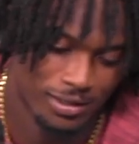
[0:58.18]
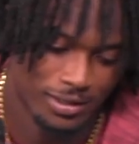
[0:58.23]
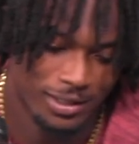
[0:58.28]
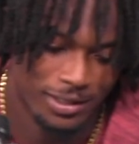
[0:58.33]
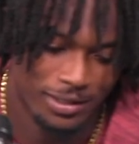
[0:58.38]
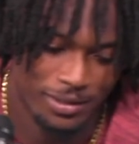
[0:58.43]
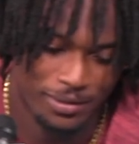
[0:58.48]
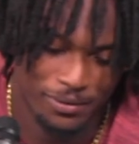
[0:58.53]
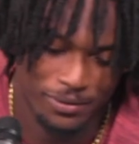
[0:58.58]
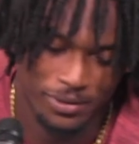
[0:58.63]

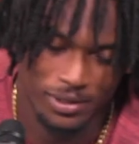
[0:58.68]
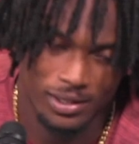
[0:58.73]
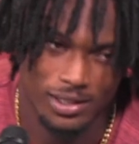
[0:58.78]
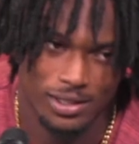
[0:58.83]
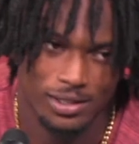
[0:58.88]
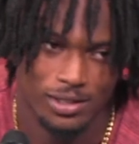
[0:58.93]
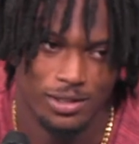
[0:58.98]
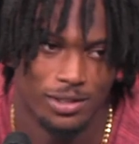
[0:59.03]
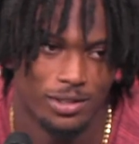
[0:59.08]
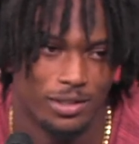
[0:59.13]
different
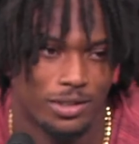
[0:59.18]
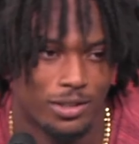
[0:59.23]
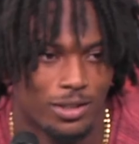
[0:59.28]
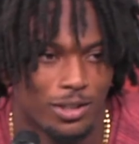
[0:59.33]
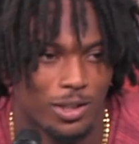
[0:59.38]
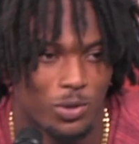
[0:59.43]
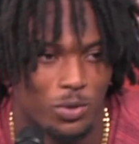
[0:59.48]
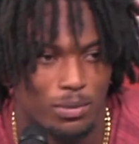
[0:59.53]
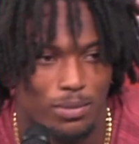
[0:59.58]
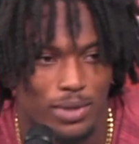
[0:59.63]
this year. You
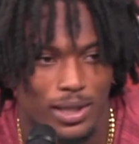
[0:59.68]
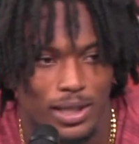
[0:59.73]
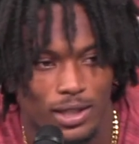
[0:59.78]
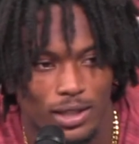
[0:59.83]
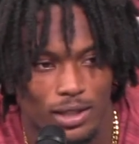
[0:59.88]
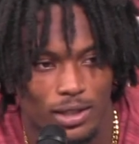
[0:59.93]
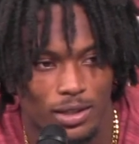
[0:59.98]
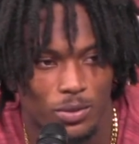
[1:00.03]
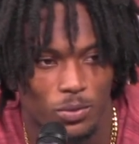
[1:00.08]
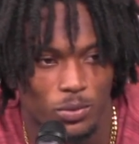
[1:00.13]
know, we bought
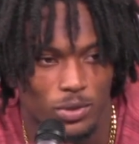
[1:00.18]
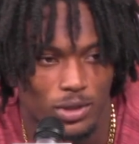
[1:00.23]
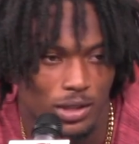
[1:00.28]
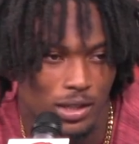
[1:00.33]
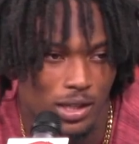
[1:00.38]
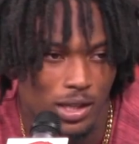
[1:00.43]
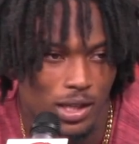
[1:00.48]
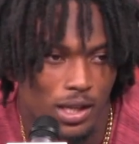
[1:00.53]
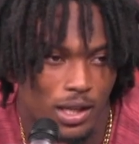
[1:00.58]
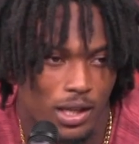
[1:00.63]
in. We
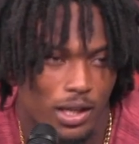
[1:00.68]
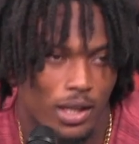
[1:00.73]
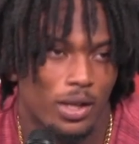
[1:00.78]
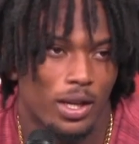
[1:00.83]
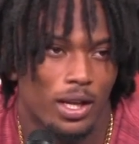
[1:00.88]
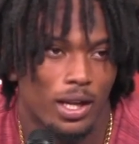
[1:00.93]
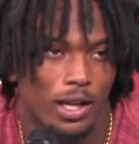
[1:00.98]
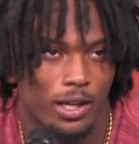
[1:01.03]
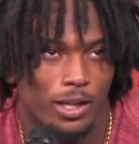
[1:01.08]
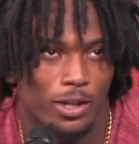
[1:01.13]

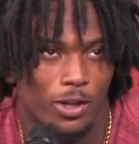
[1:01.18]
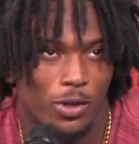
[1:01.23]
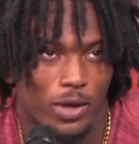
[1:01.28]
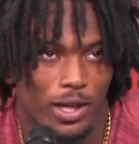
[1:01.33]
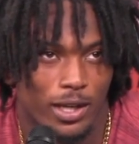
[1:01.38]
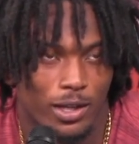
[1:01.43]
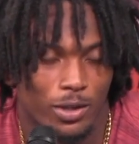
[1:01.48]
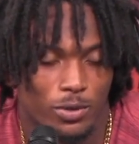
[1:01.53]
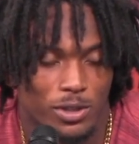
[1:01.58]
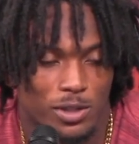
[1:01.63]
know
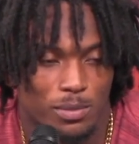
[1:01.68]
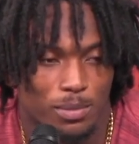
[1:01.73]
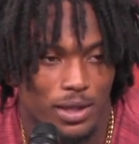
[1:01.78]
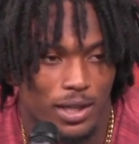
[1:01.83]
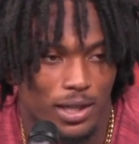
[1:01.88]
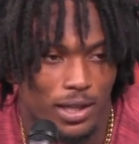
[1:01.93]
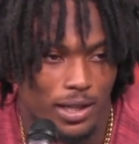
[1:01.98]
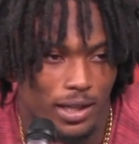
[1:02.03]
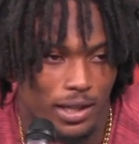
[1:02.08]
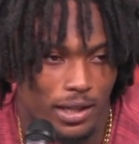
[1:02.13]
how to
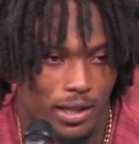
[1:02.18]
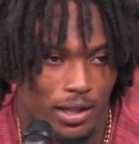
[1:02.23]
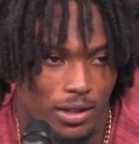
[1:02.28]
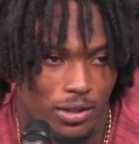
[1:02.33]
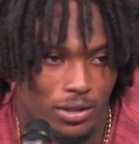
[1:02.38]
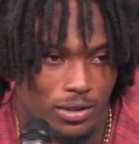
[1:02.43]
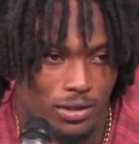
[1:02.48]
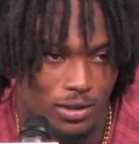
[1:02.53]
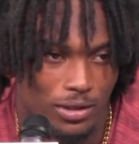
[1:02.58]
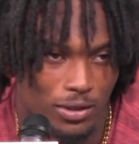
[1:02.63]
respond now.
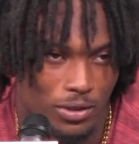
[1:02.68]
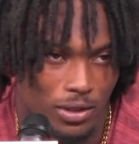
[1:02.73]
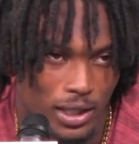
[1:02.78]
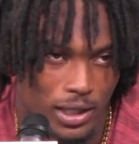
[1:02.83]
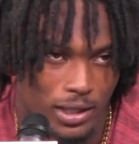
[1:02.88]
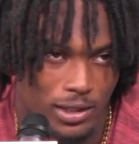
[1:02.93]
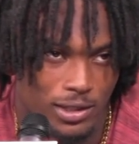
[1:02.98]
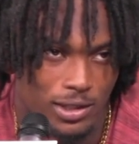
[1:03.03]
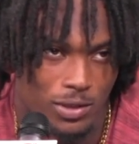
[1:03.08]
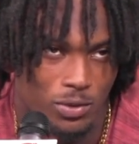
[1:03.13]
You know,
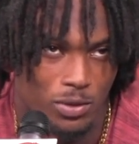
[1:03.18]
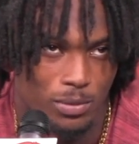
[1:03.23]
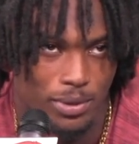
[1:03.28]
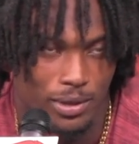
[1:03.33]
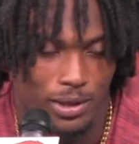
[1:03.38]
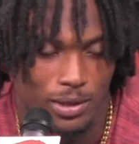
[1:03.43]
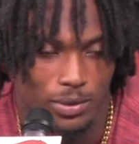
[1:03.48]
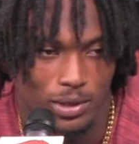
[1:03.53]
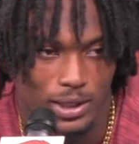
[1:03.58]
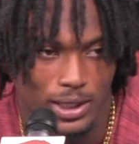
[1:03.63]
last year we
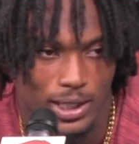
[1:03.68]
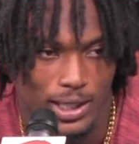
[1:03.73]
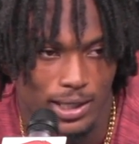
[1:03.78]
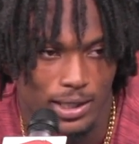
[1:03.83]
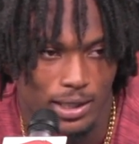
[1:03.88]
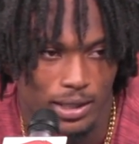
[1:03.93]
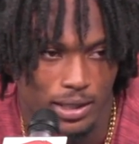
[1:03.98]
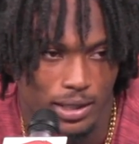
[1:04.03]
probably would have got